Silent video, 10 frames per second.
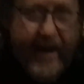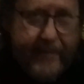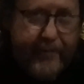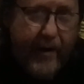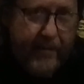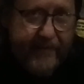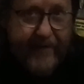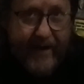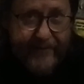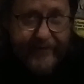I've read
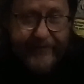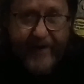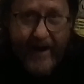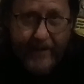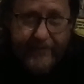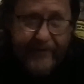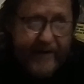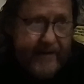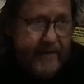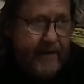that probably five, six
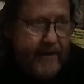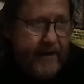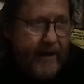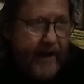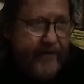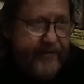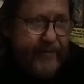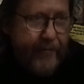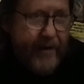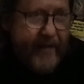times.
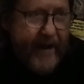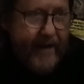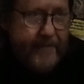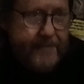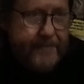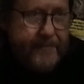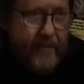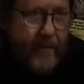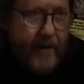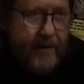I, I used to read
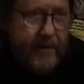that